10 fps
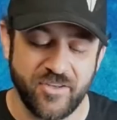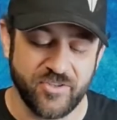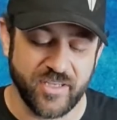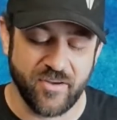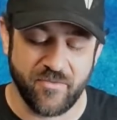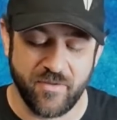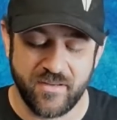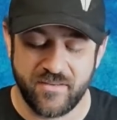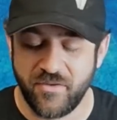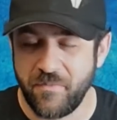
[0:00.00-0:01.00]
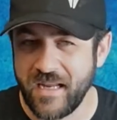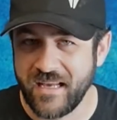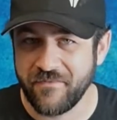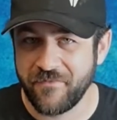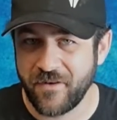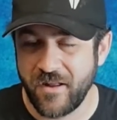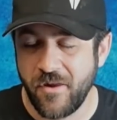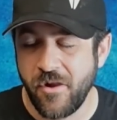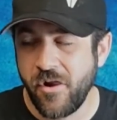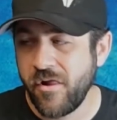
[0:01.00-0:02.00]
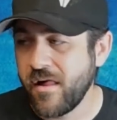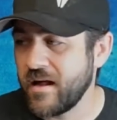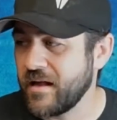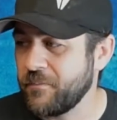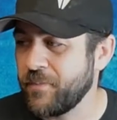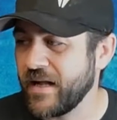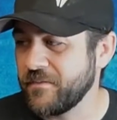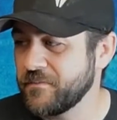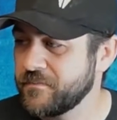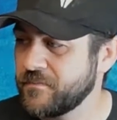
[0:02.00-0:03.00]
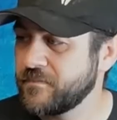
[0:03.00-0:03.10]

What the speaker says: I'll usually go to a medium front. But